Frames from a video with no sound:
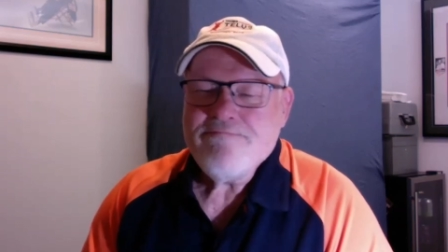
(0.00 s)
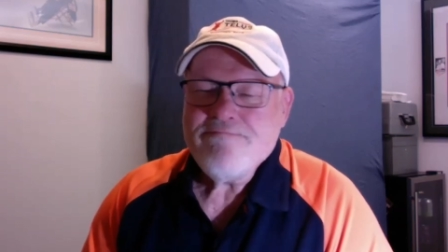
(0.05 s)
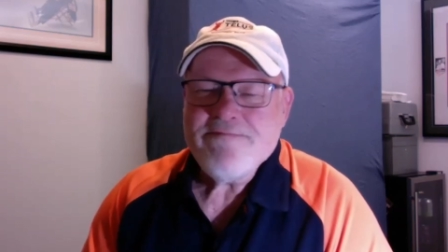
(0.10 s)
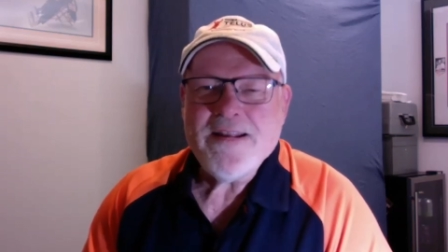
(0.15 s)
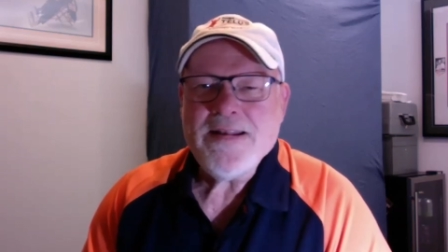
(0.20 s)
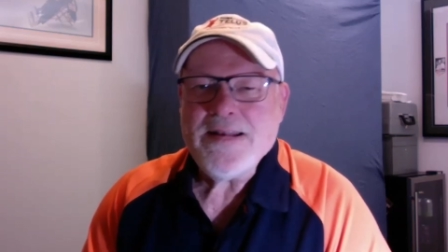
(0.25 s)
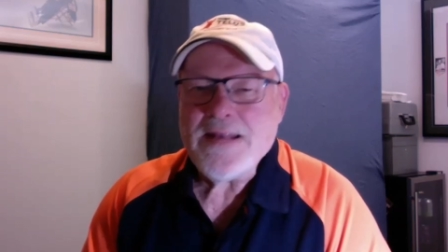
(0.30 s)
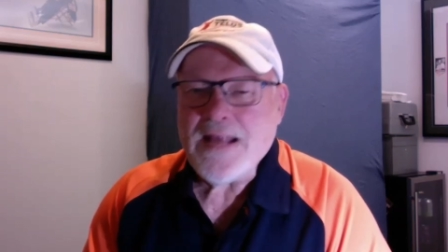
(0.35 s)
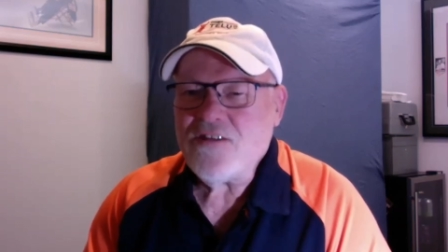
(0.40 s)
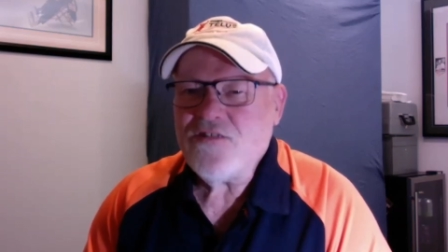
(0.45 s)

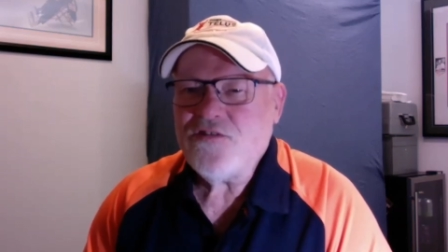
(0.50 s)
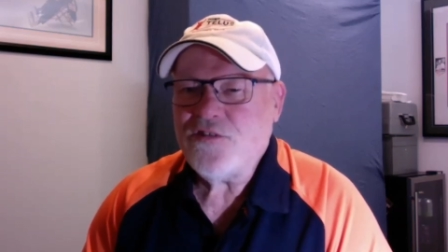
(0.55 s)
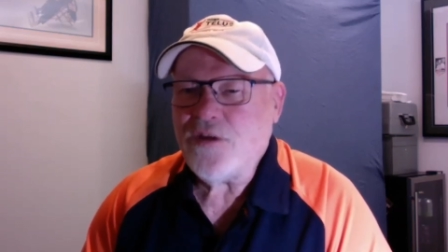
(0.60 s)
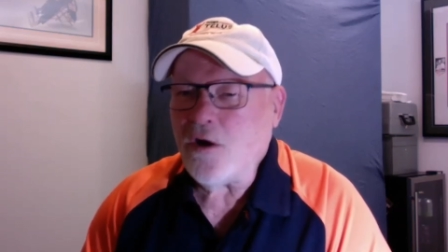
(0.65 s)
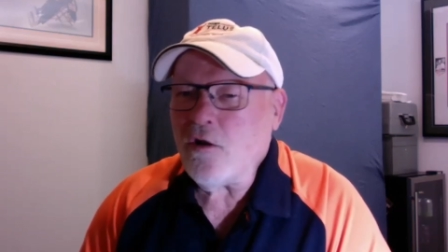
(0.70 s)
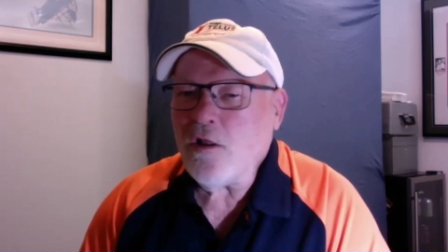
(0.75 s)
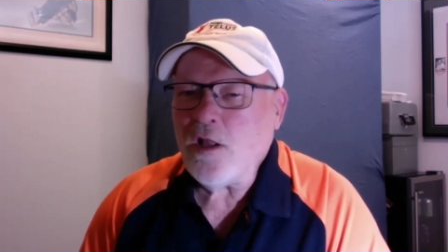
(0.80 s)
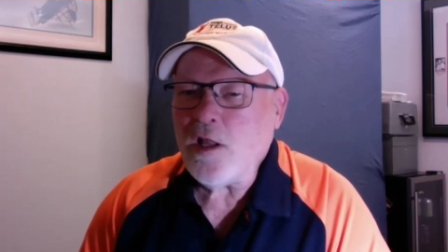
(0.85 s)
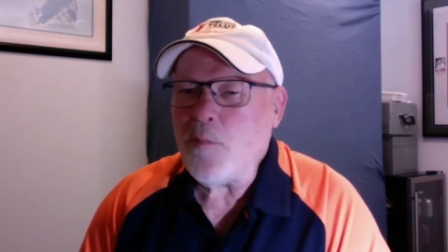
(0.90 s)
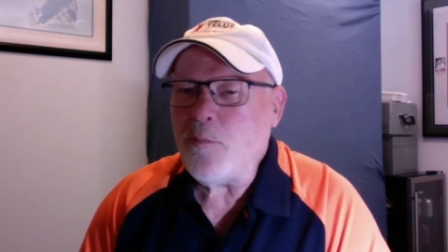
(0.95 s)
didn't
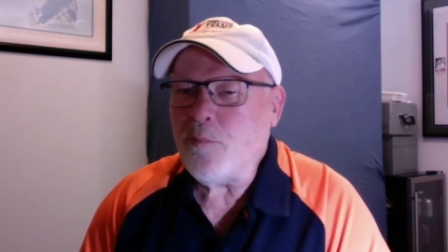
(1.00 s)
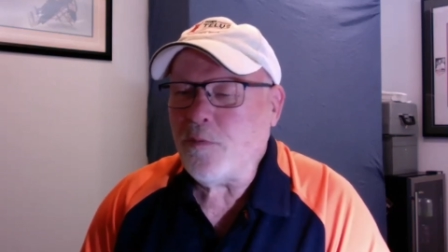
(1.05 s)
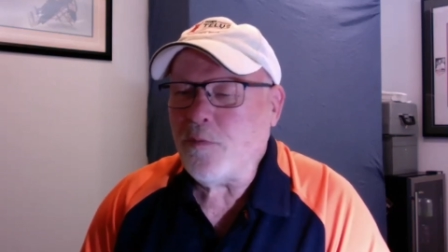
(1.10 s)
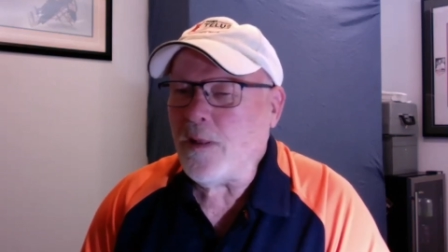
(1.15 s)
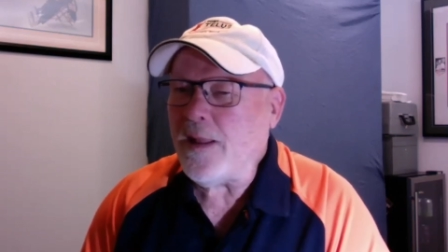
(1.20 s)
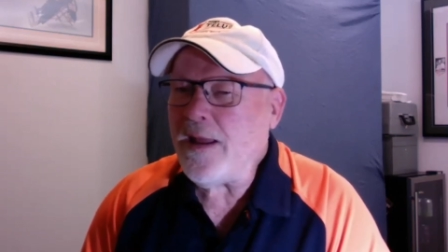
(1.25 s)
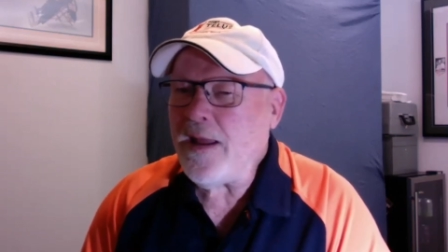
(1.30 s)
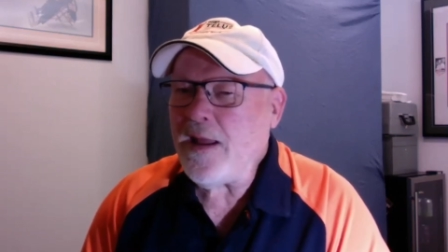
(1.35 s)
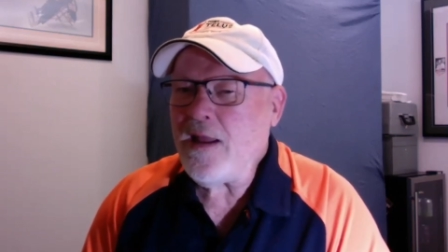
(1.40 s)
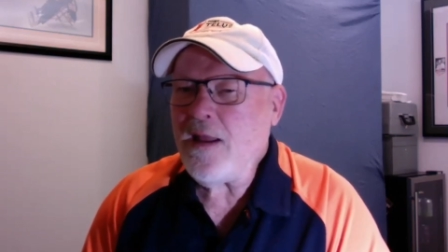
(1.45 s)
necessarily
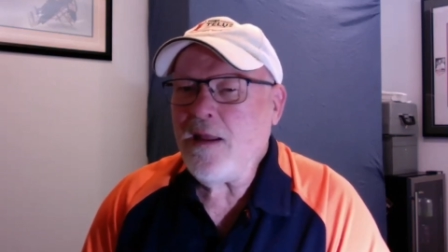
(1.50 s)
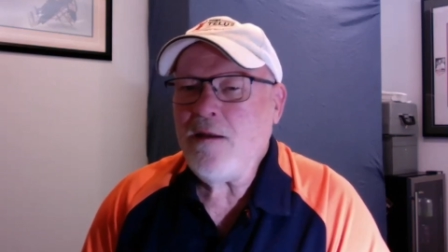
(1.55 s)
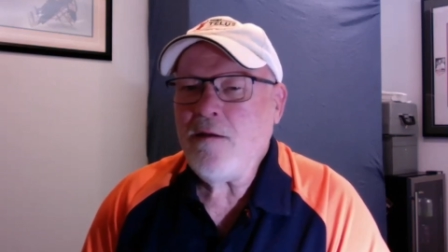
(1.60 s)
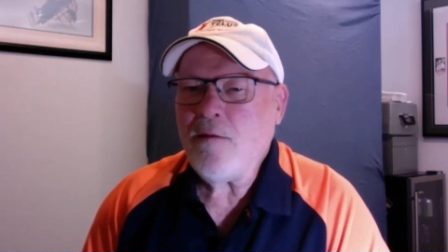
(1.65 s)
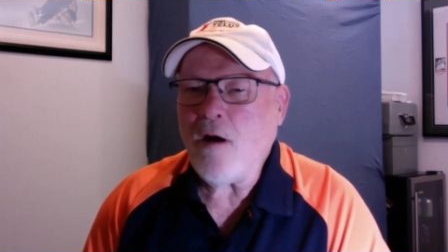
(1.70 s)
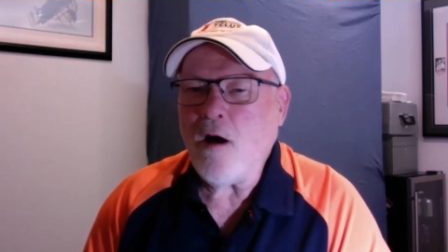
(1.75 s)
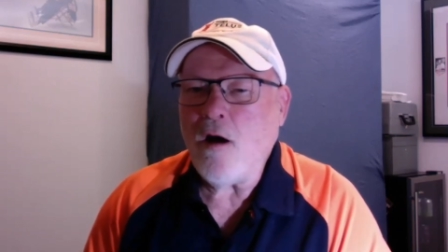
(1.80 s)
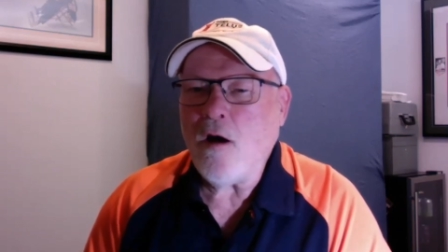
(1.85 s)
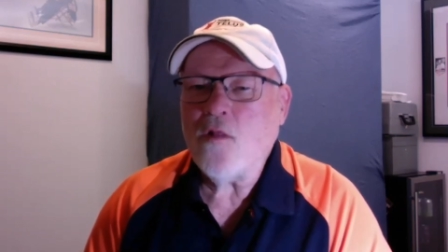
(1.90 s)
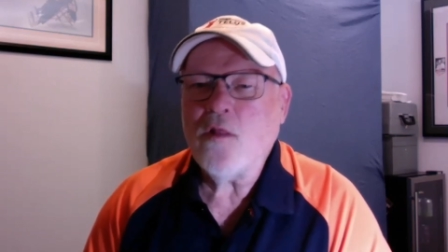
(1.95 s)
play
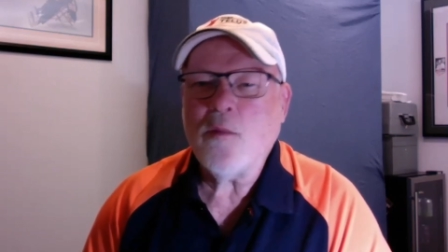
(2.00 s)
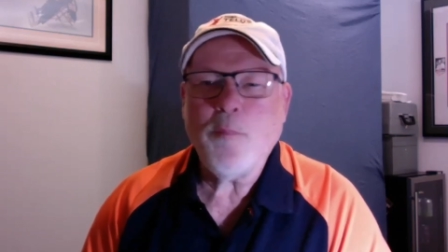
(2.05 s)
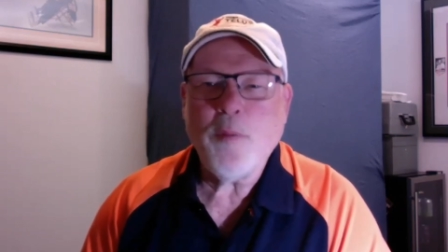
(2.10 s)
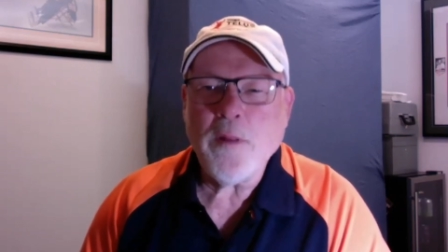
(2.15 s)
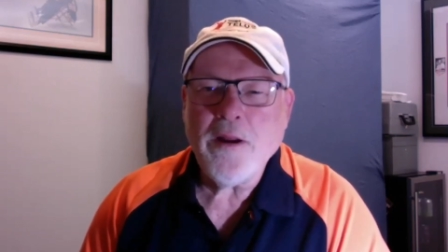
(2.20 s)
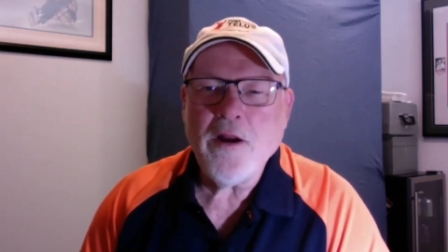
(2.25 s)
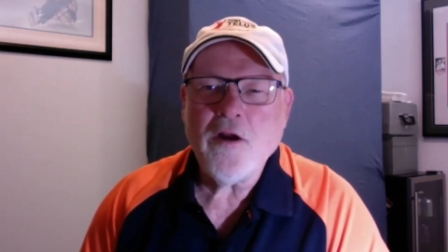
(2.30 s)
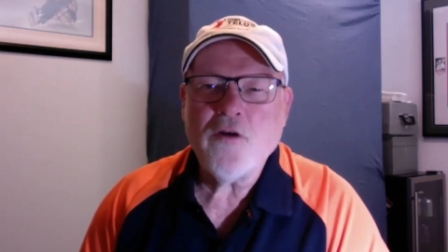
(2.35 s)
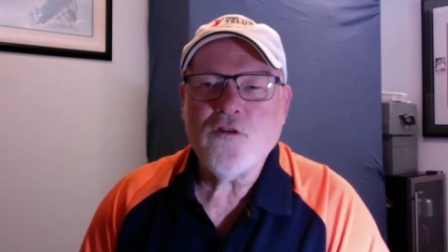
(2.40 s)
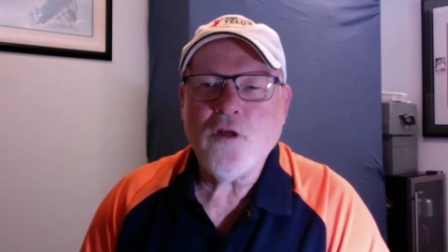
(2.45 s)
all the
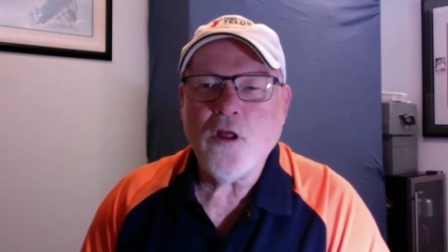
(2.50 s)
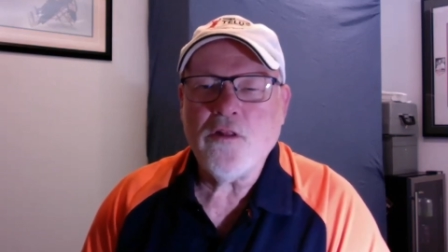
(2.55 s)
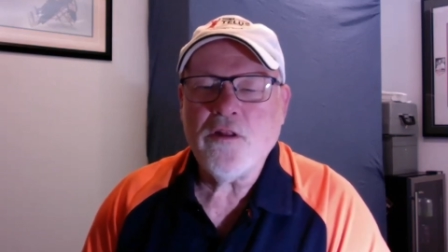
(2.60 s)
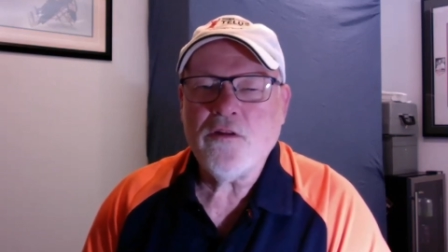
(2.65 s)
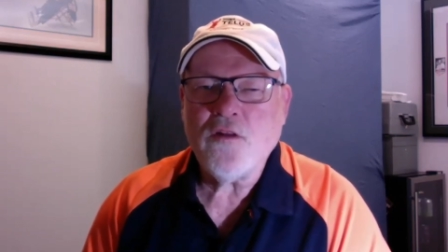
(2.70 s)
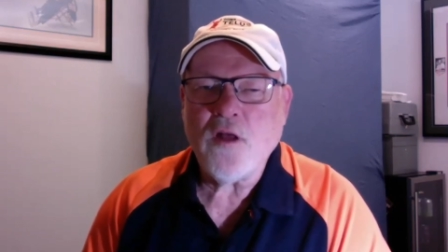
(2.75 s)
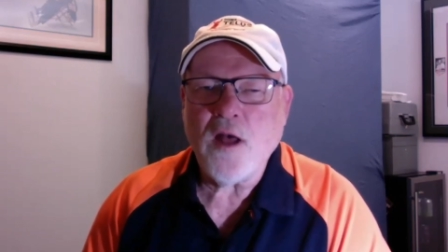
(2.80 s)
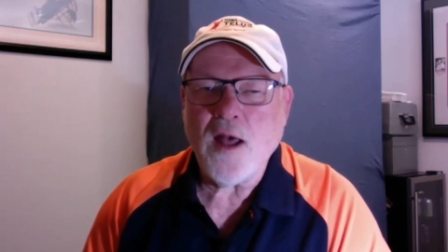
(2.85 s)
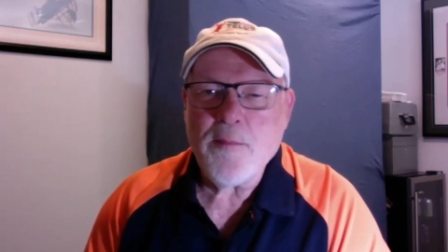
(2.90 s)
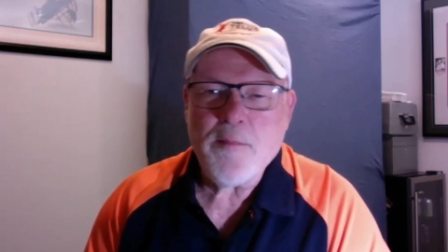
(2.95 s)
players all the
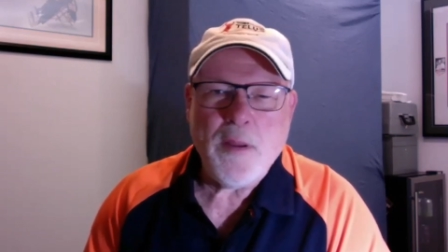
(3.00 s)
time.